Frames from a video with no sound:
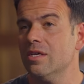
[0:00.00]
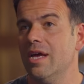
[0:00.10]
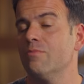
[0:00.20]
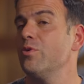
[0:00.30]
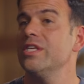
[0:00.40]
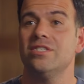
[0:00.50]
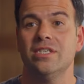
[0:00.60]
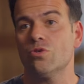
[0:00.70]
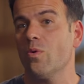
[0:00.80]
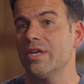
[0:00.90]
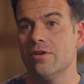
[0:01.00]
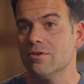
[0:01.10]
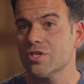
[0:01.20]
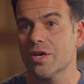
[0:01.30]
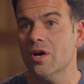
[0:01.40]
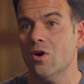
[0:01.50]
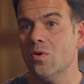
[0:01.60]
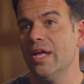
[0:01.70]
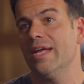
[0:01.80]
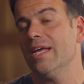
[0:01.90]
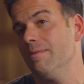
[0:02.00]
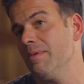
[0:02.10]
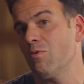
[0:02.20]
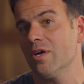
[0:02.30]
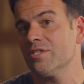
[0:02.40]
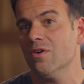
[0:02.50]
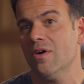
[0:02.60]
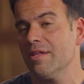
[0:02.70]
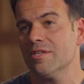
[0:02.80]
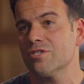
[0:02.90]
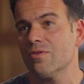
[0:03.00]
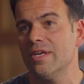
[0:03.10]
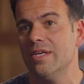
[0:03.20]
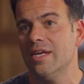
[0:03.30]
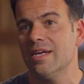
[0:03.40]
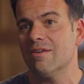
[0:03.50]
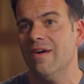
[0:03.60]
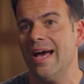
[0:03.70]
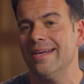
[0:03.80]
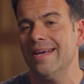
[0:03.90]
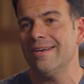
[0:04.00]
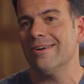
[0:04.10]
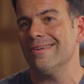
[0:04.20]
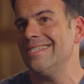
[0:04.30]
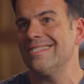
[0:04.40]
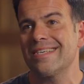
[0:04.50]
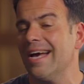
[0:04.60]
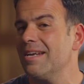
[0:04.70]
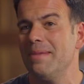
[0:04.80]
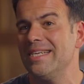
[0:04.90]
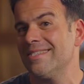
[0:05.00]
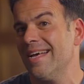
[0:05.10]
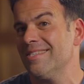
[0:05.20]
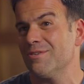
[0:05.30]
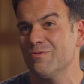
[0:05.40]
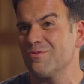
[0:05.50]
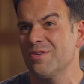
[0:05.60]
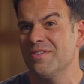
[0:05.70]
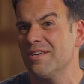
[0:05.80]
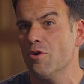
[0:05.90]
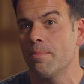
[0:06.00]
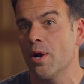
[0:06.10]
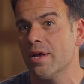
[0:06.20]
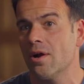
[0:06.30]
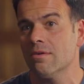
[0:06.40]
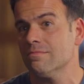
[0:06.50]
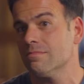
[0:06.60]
And we had seen 20 years ago him and Russell on the screen in Gladiator. It just kind of made sense. It was really a no-brainer.